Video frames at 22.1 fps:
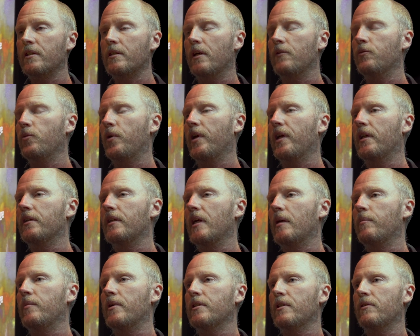So if we can
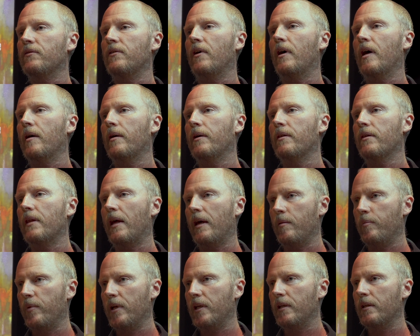demystify that
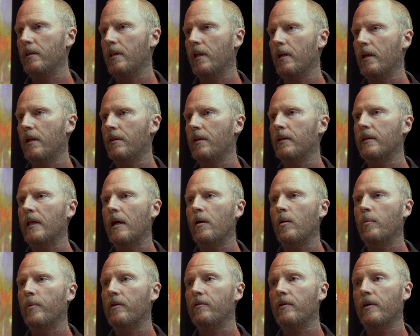a bit, then I think that
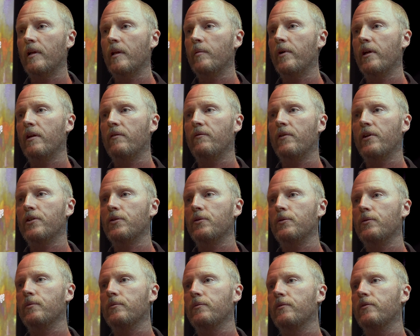will be really
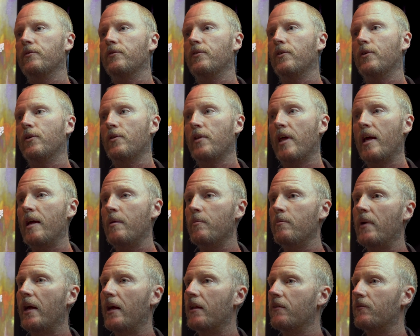beneficial for
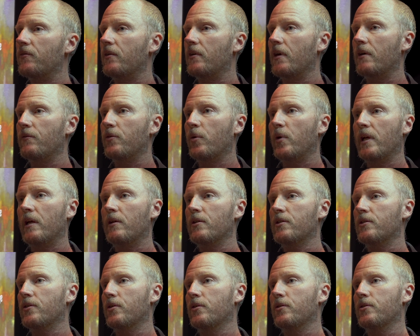them and for everyone
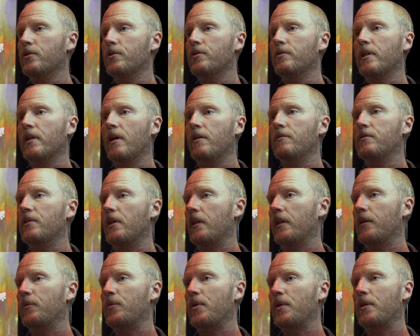else who's
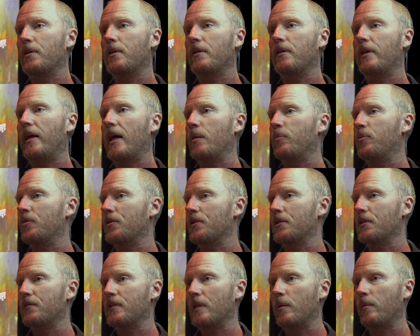dealing with the
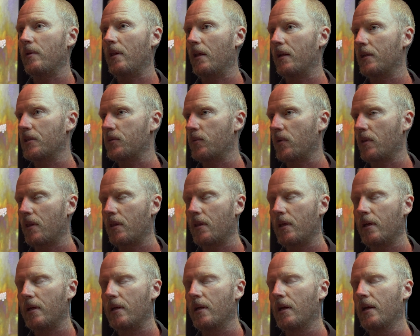outputs of simulators, whether
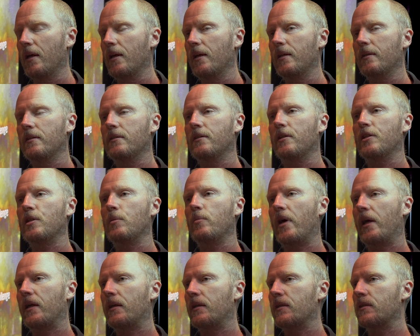they're decision
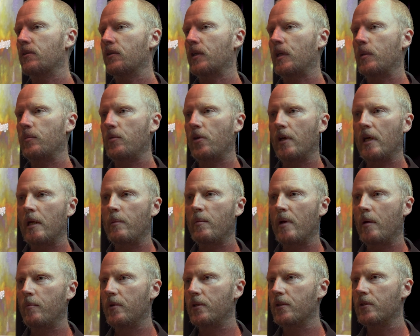makers or community
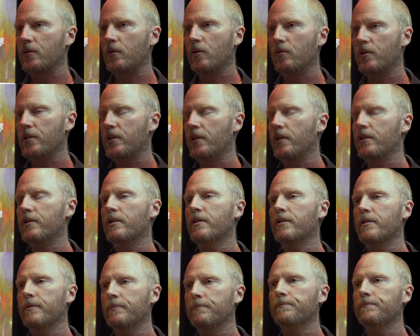members or researchers.